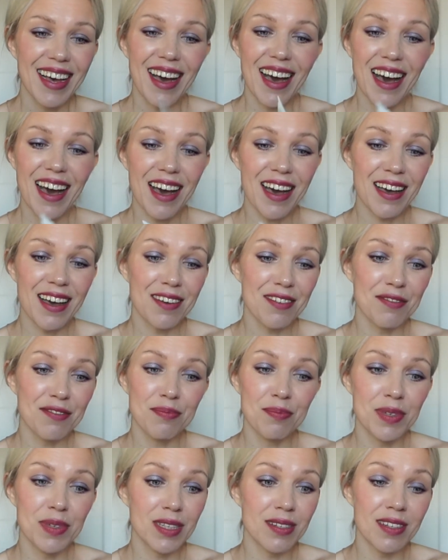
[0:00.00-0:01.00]

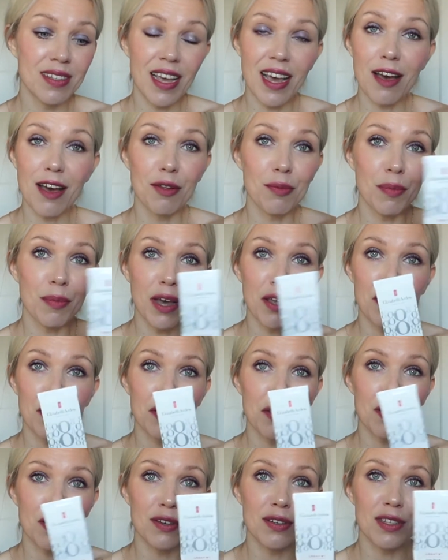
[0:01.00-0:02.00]
I've been, yeah, on my
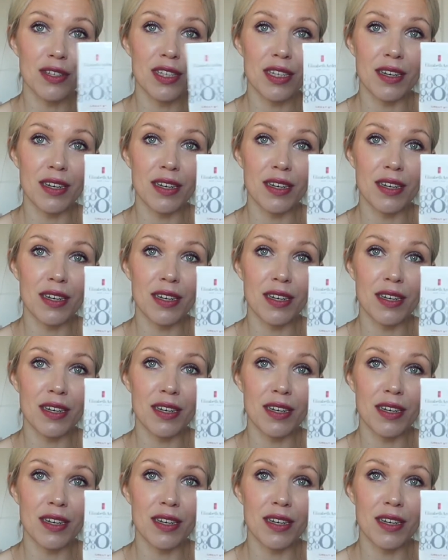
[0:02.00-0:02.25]
third